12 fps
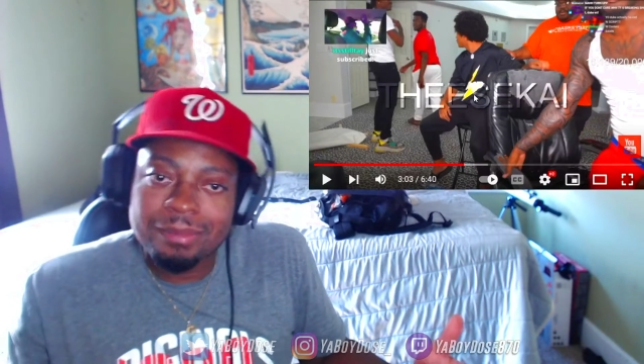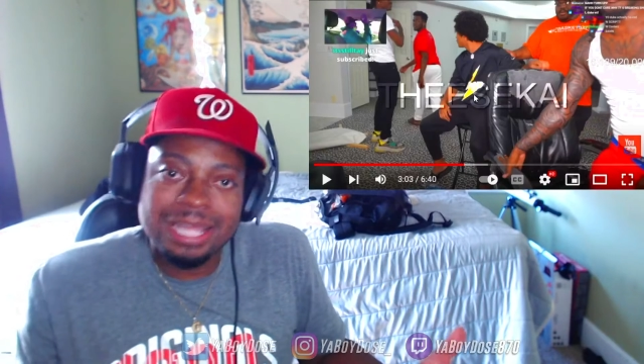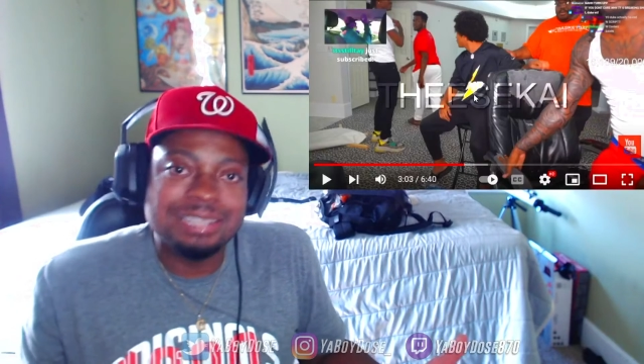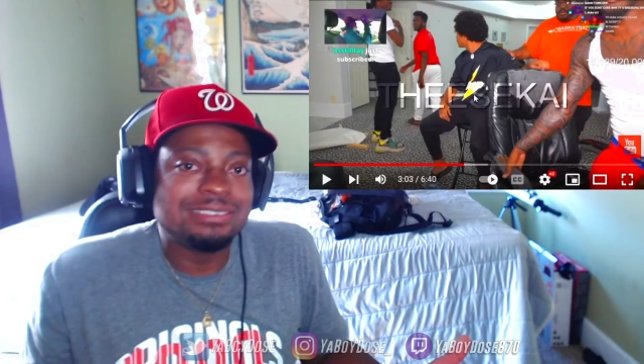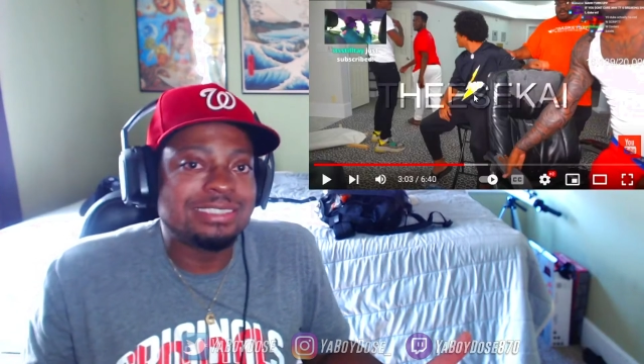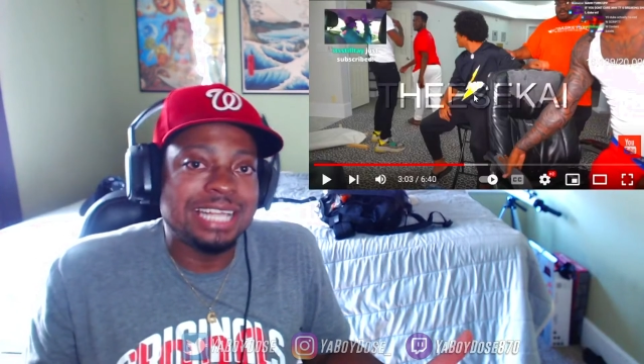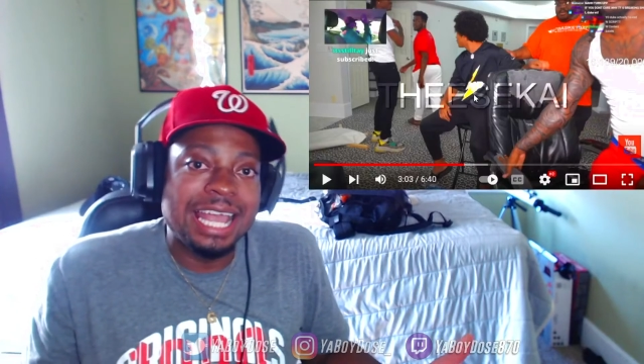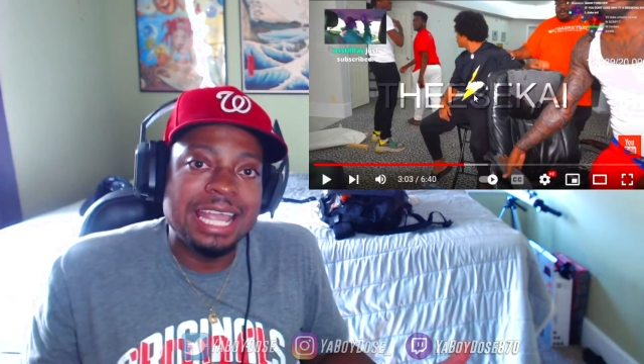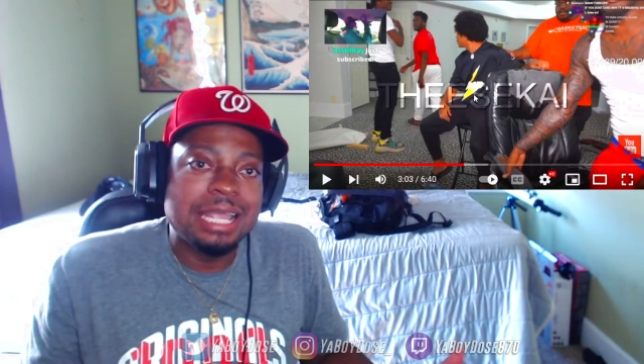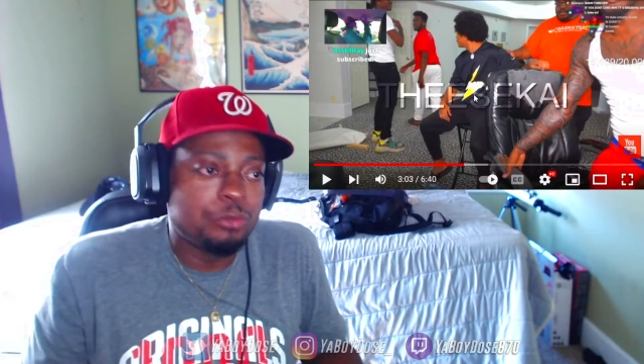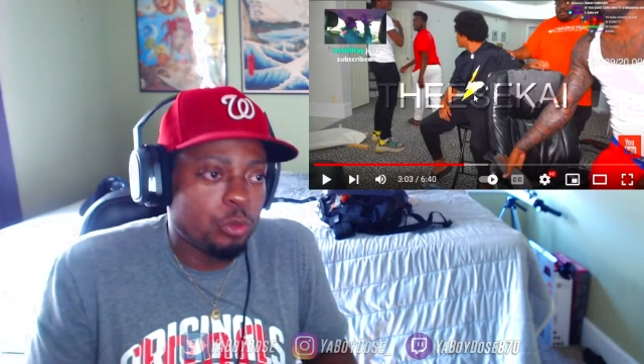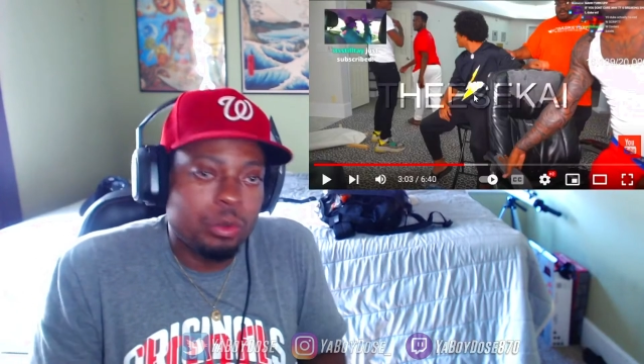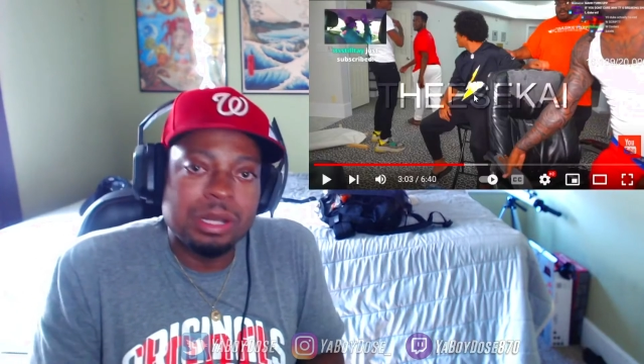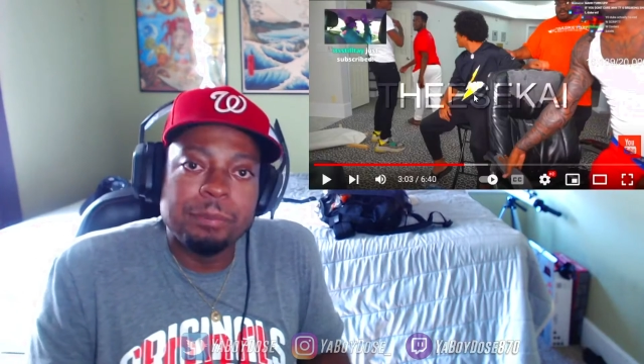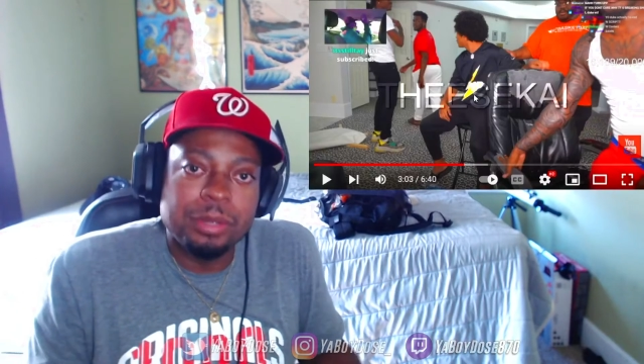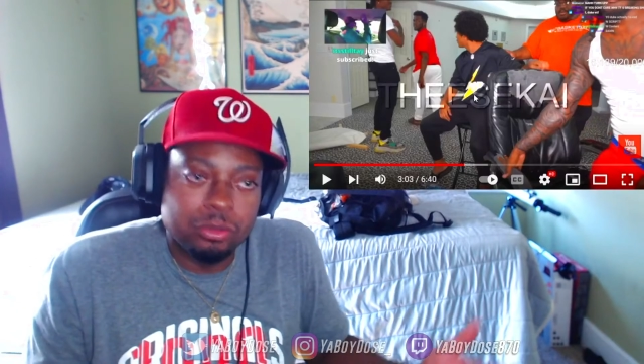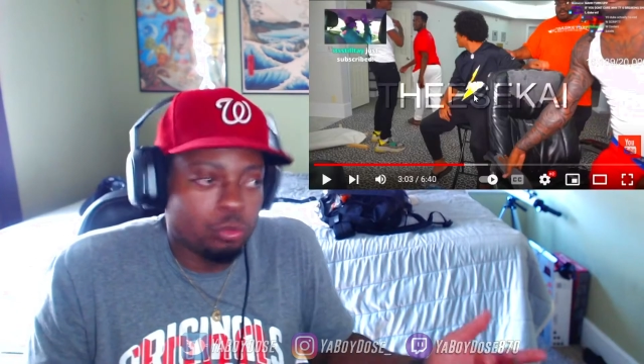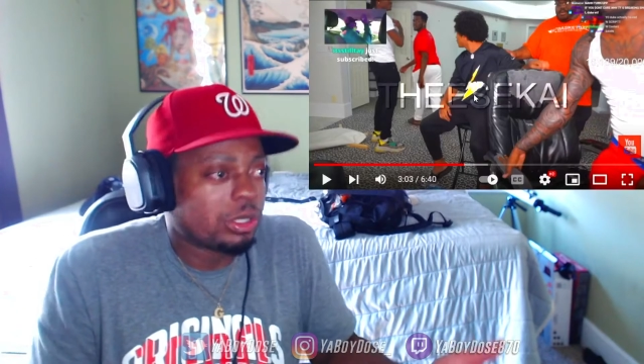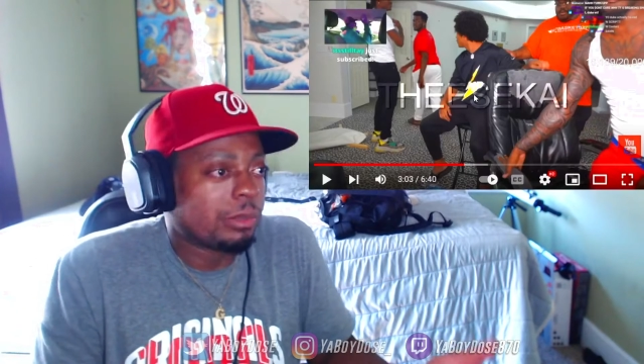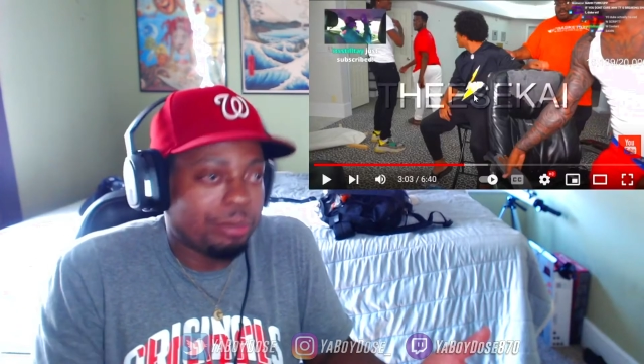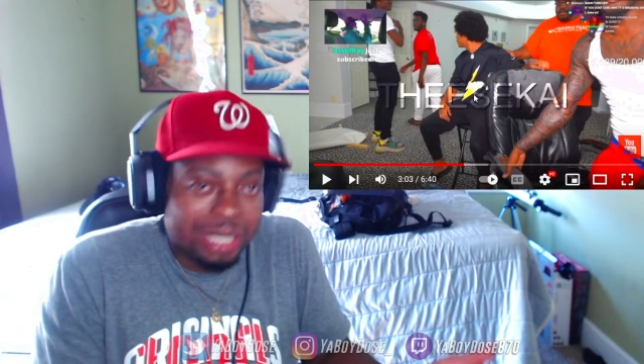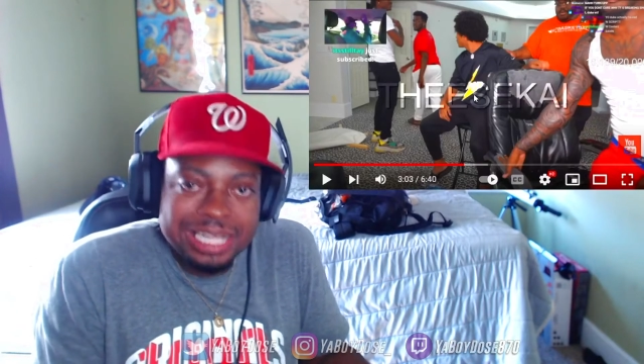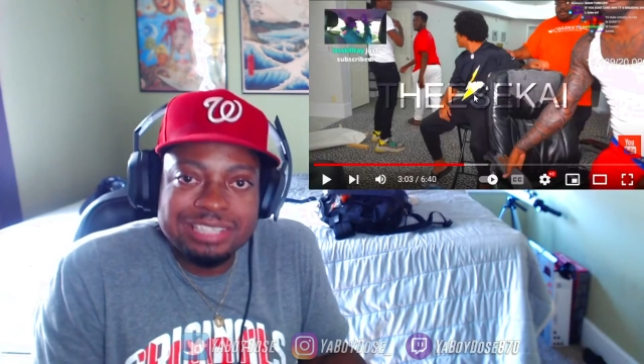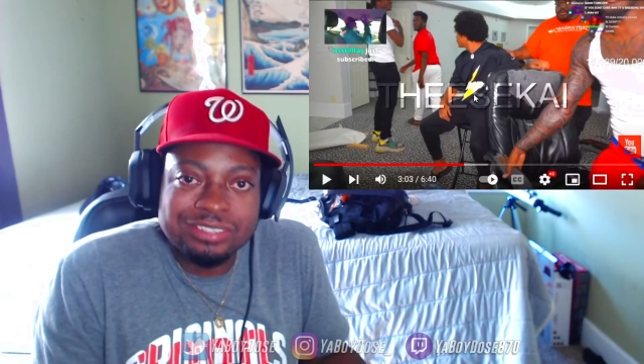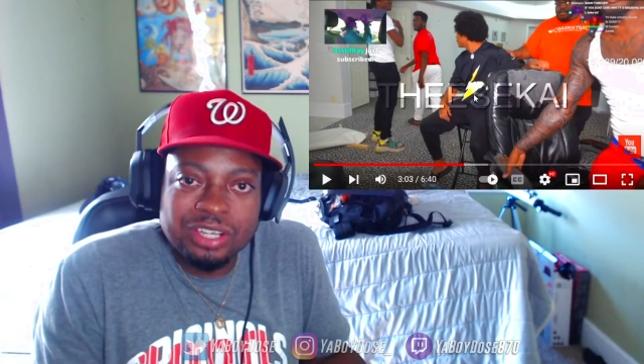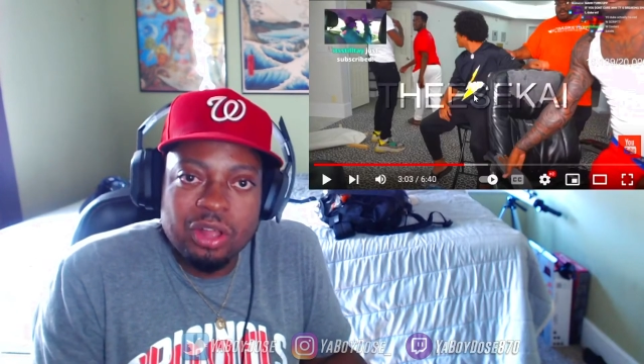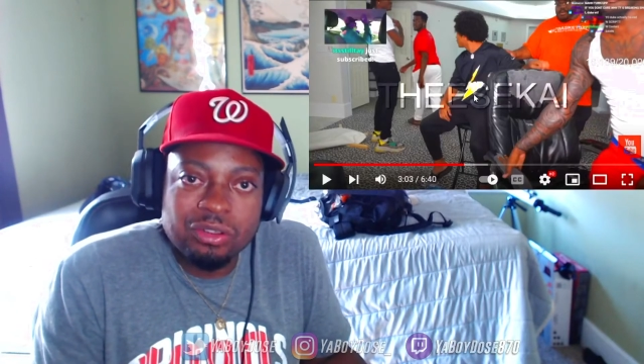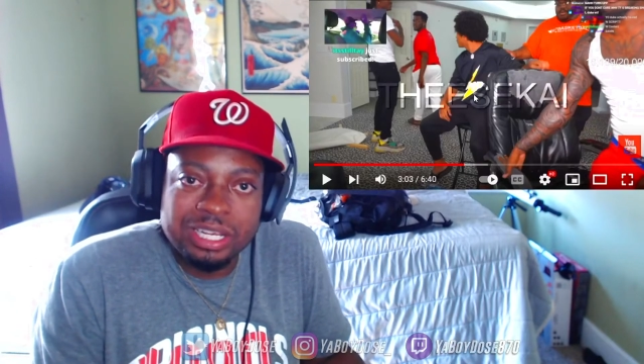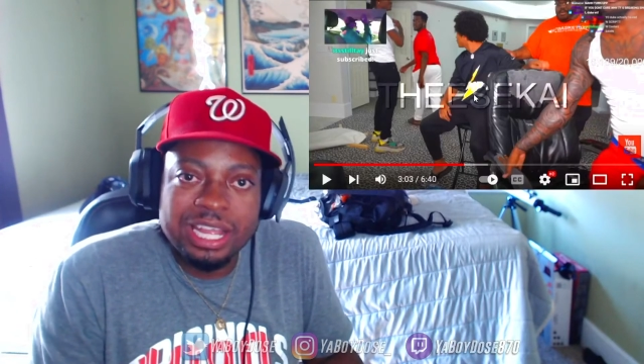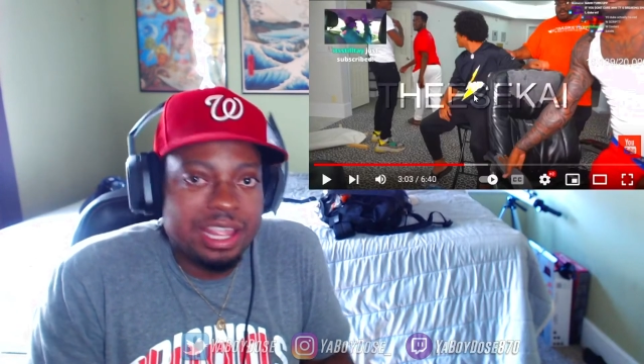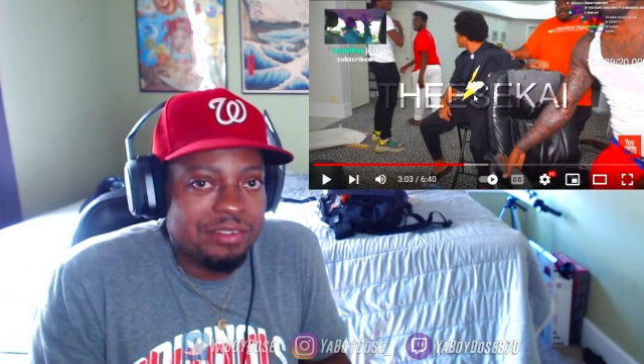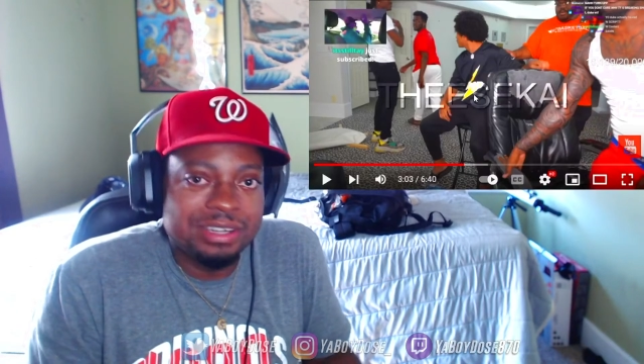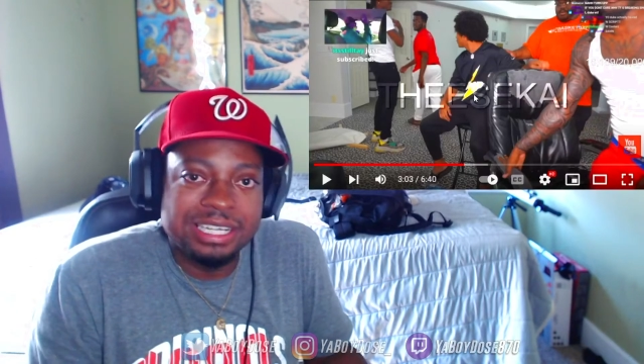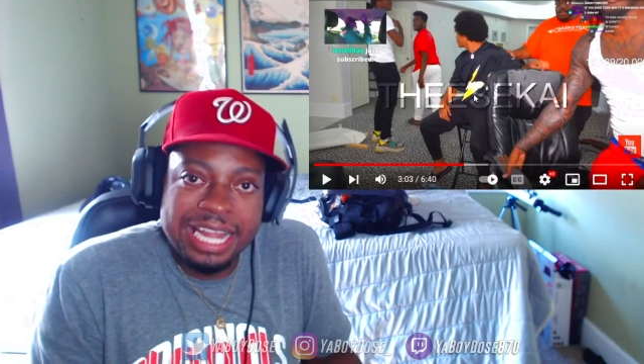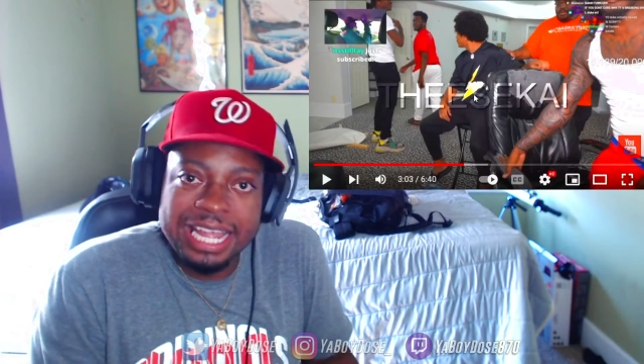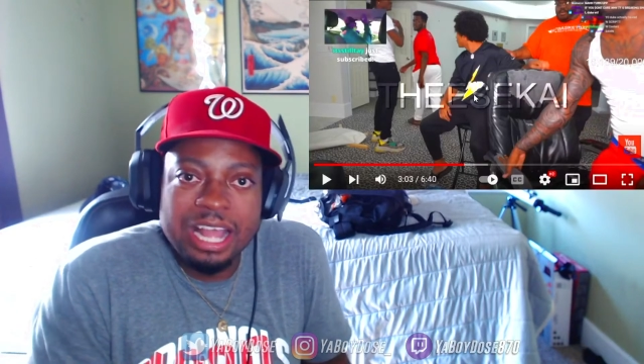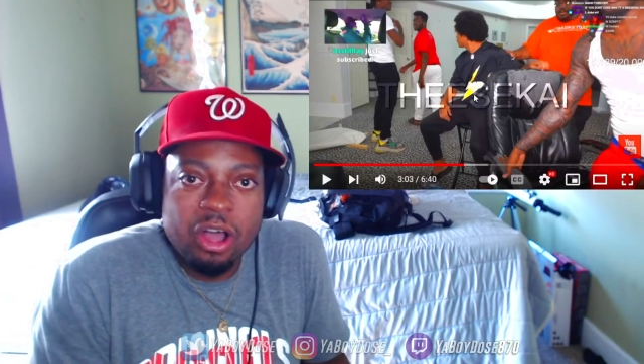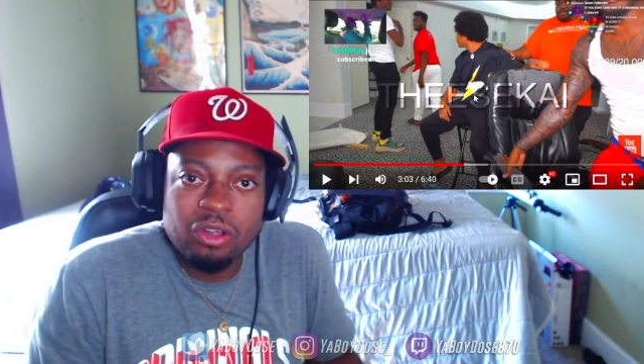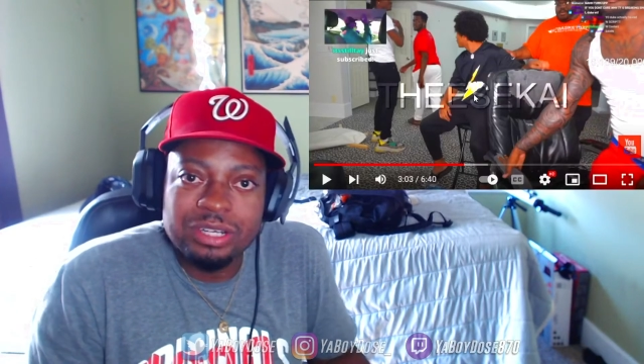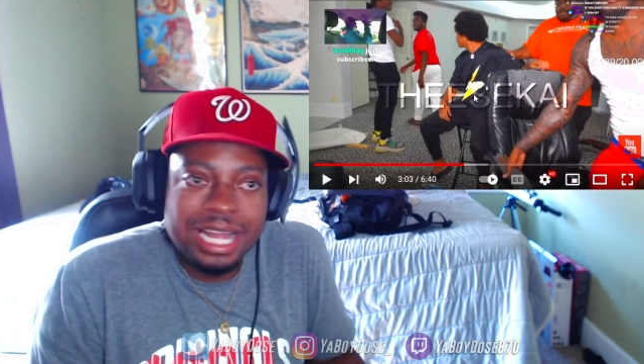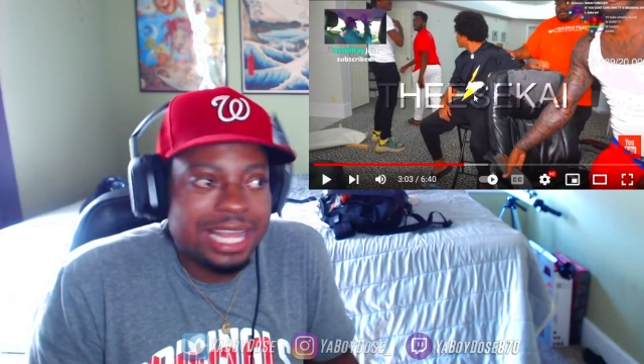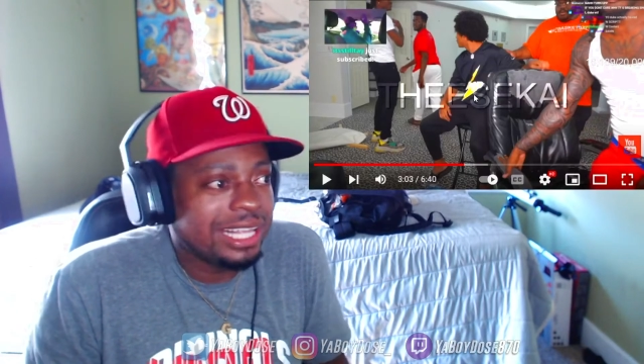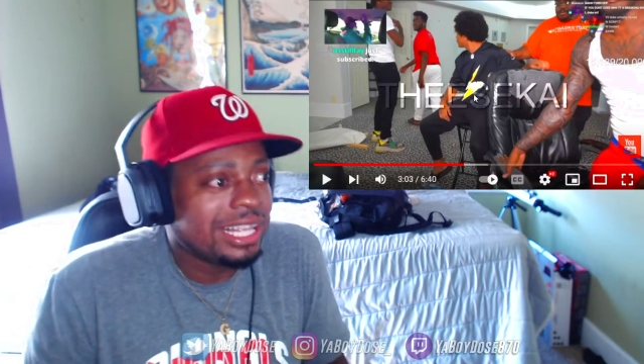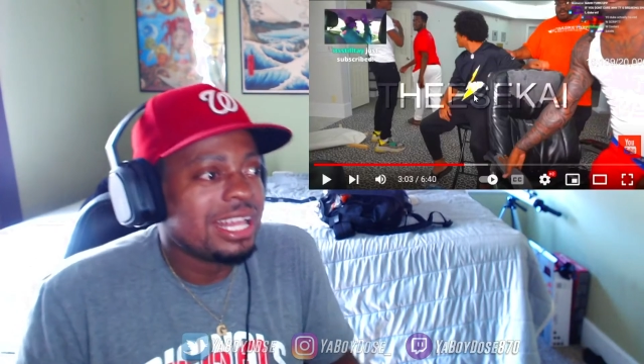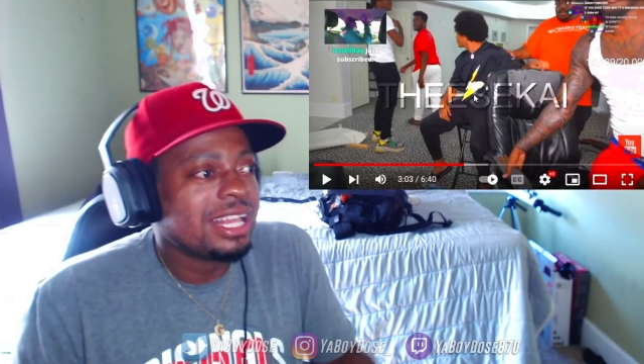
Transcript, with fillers: man, it's the game. You wanna be, you wanna play shit all day, every day, all night.